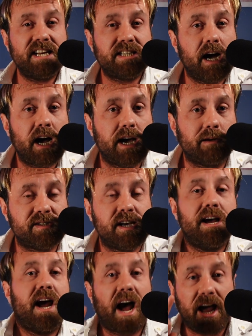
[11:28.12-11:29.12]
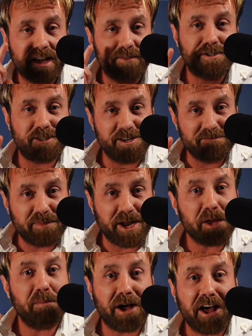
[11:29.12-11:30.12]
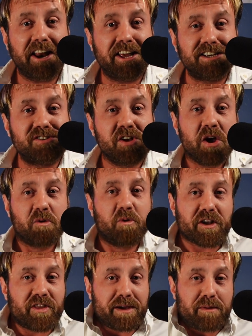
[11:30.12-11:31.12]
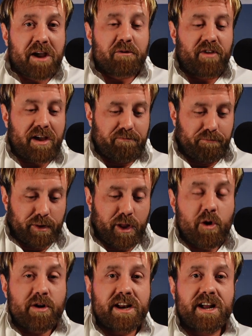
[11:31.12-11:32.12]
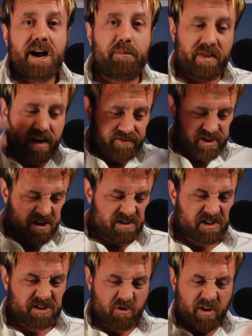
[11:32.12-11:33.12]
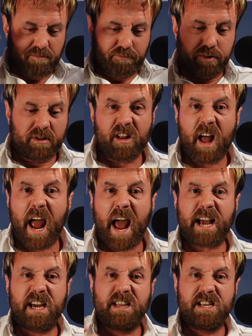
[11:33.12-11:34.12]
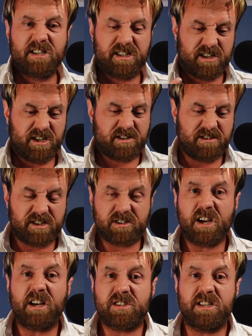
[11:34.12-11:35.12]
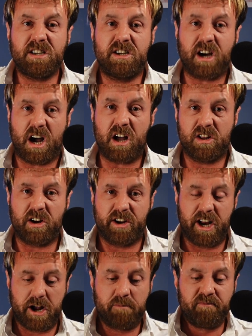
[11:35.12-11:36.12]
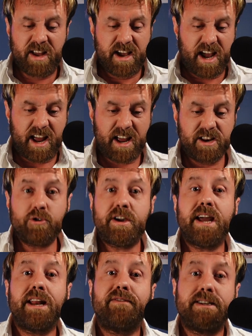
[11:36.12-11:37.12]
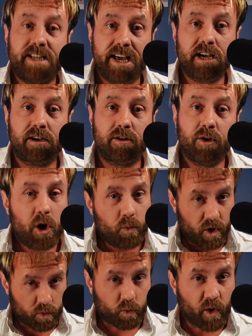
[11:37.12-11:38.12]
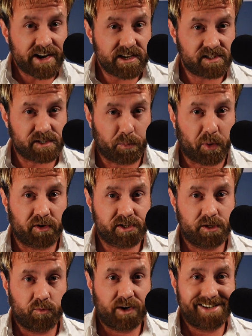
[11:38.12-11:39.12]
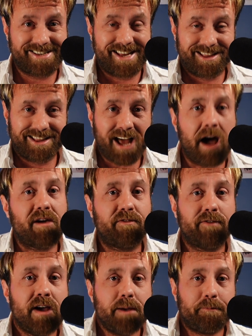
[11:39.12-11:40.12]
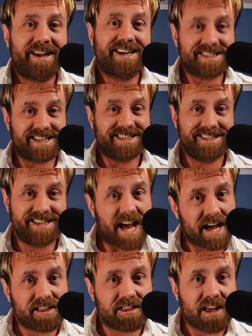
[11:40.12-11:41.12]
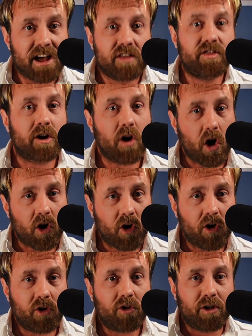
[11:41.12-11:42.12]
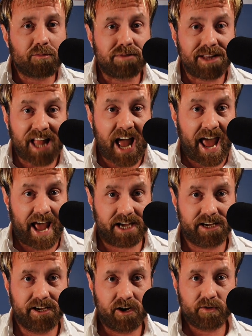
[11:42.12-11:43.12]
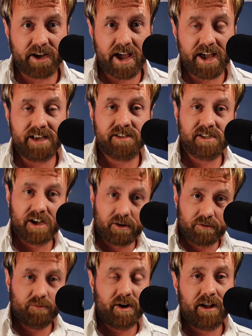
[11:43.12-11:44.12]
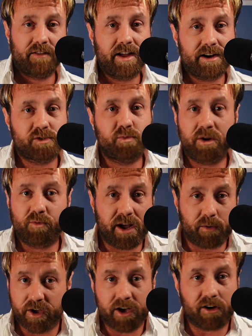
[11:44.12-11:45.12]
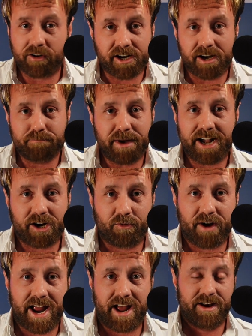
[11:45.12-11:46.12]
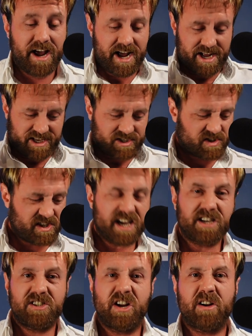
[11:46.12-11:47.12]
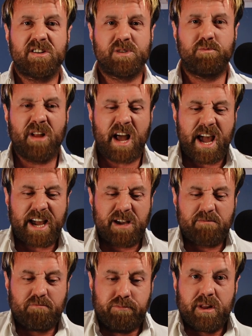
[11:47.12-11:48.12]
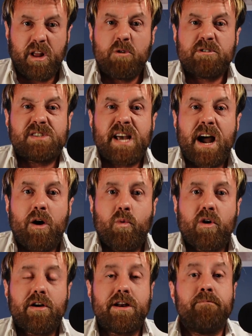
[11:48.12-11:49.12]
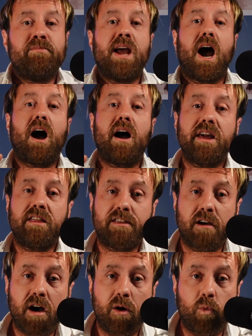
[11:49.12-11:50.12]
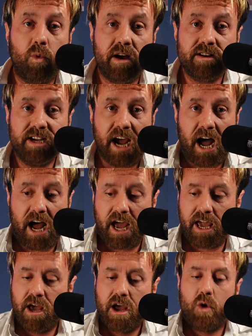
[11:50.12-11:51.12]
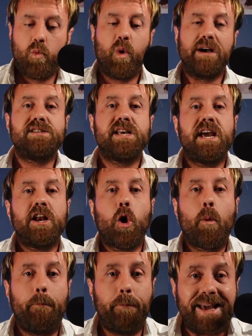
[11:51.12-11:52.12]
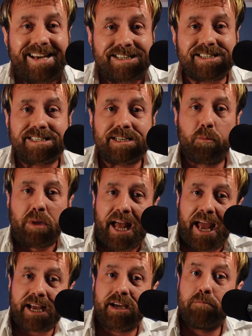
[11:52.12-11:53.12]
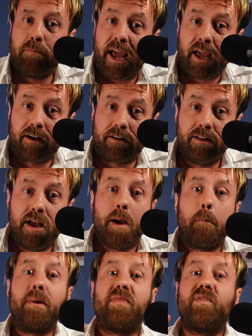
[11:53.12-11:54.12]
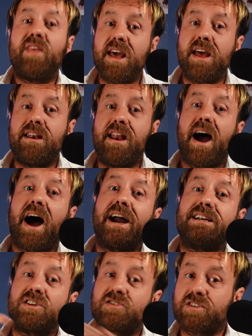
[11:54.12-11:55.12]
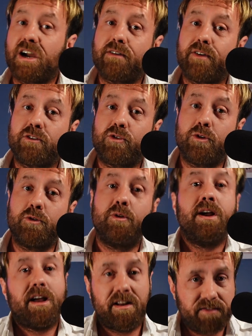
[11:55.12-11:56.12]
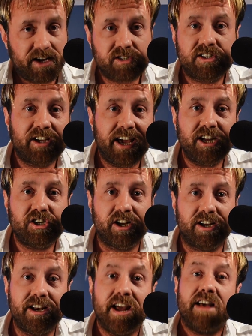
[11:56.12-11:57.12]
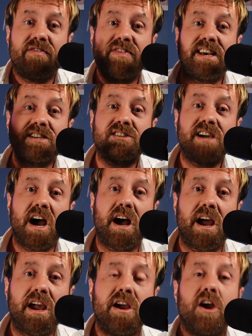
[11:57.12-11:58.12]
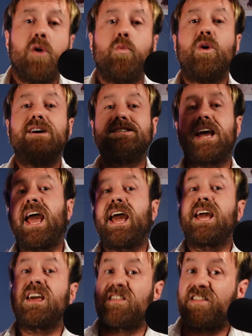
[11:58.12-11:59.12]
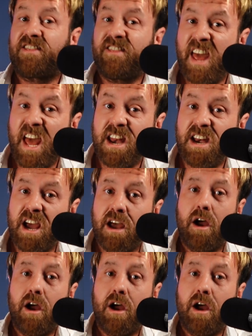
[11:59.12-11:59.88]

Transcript: times. I have seen many bodies where they bloated up and they've turned sort of black in this disgusting color, you know, and you can't even tell what race the person was in life because in death they're all black, okay? So, well, there's one way we all come back around. The skin turns black, it bloats outward. I thought one guy was an obese black male, but then I discovered through investigation this guy was a thin